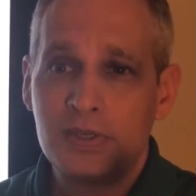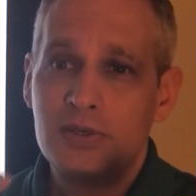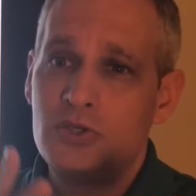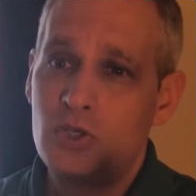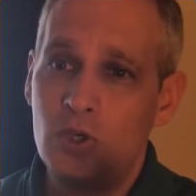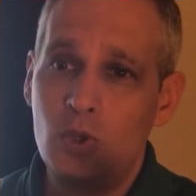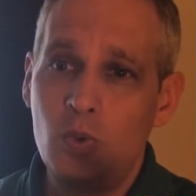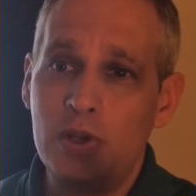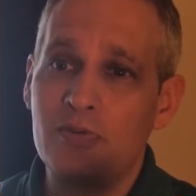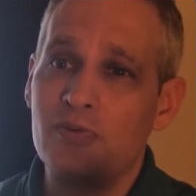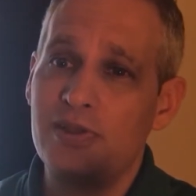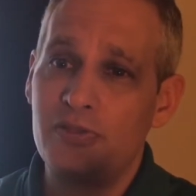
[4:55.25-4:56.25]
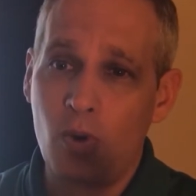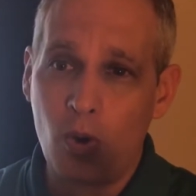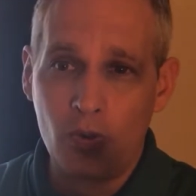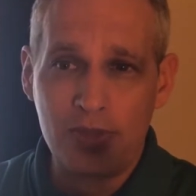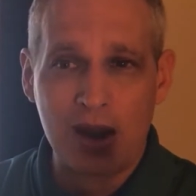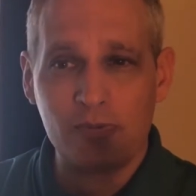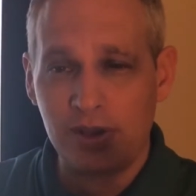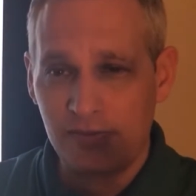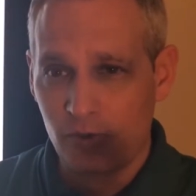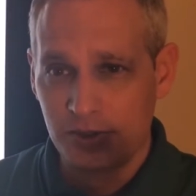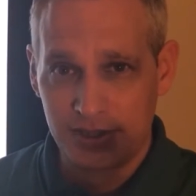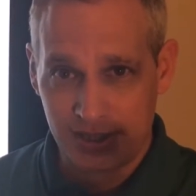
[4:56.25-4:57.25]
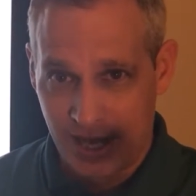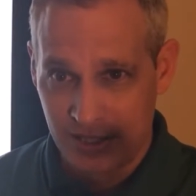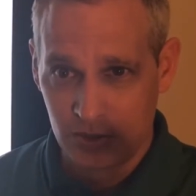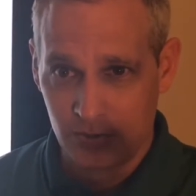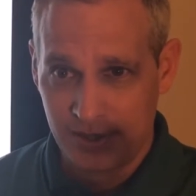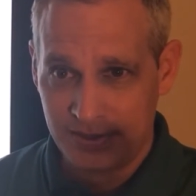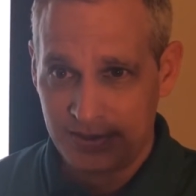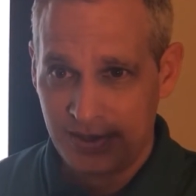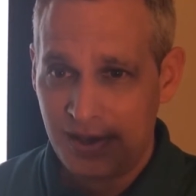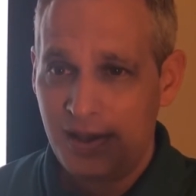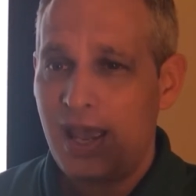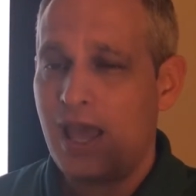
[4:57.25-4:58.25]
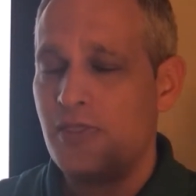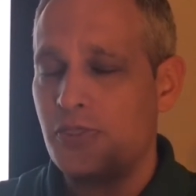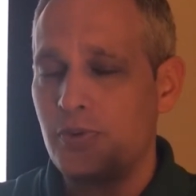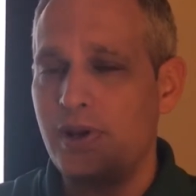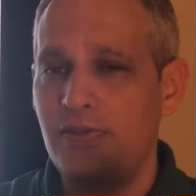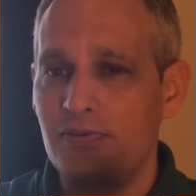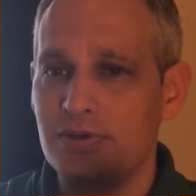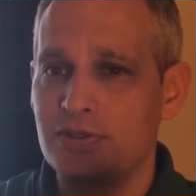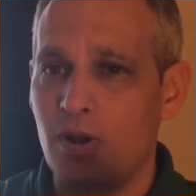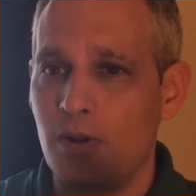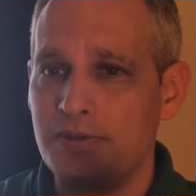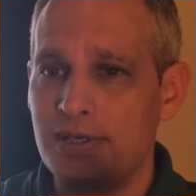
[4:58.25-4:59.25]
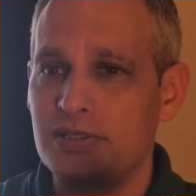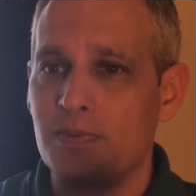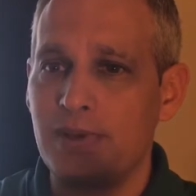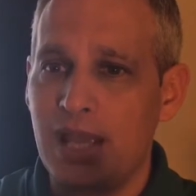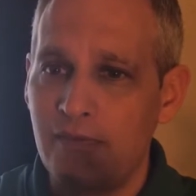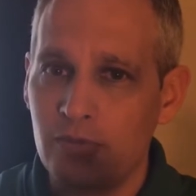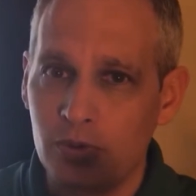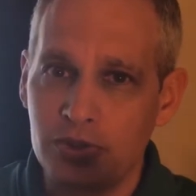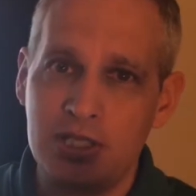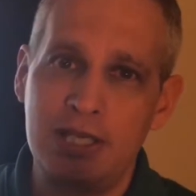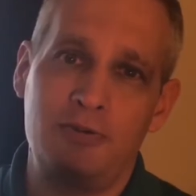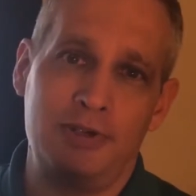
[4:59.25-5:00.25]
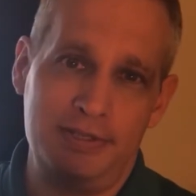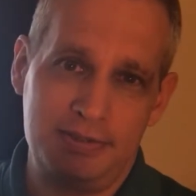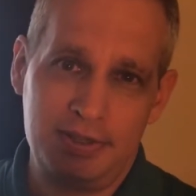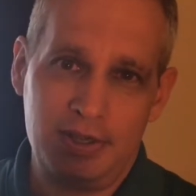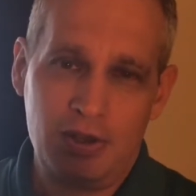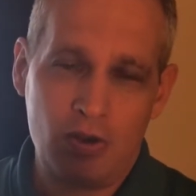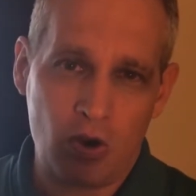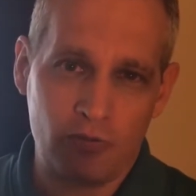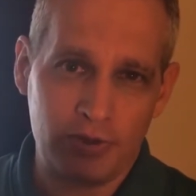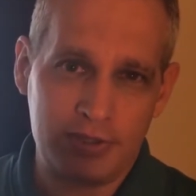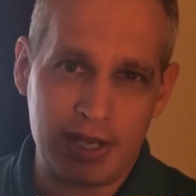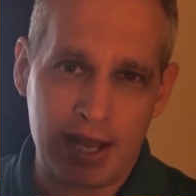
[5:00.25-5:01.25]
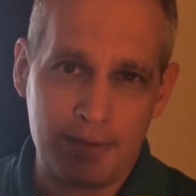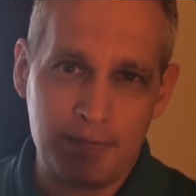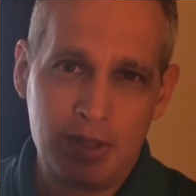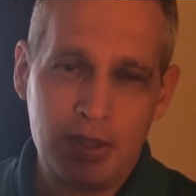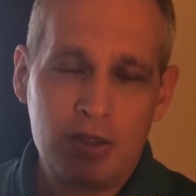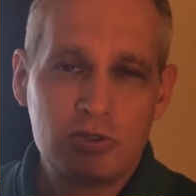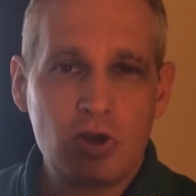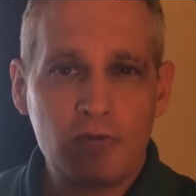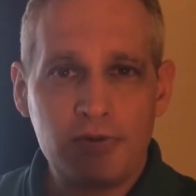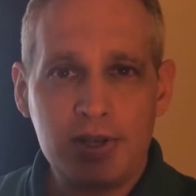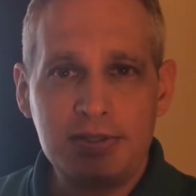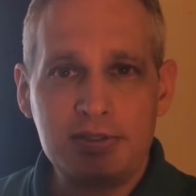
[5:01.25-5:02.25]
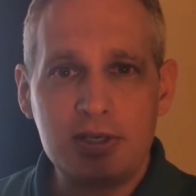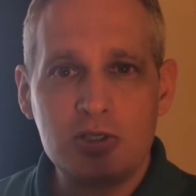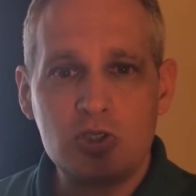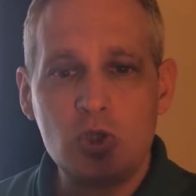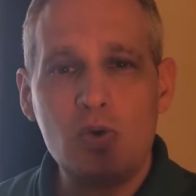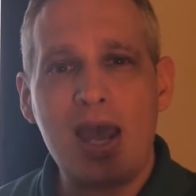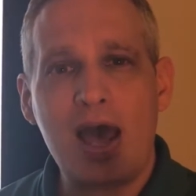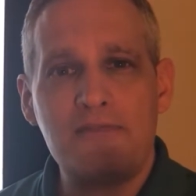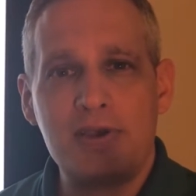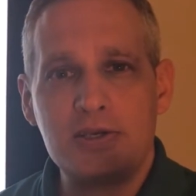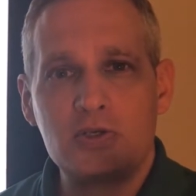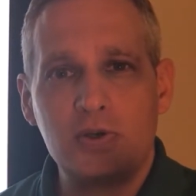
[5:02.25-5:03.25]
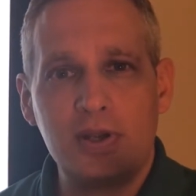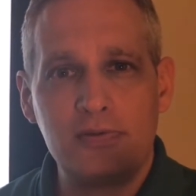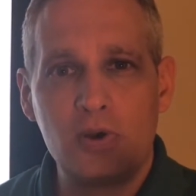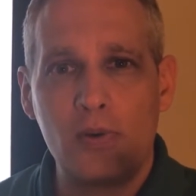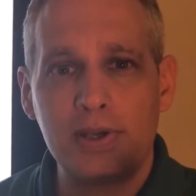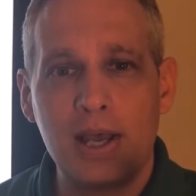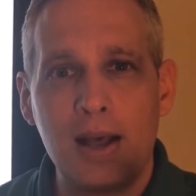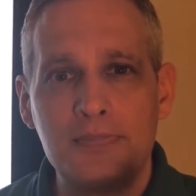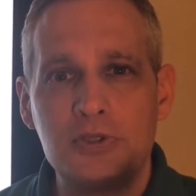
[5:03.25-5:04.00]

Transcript: Two, we withhold that reinforcing consequence. And three, the result is the behavior will decrease over time. So for instance, you have history of going up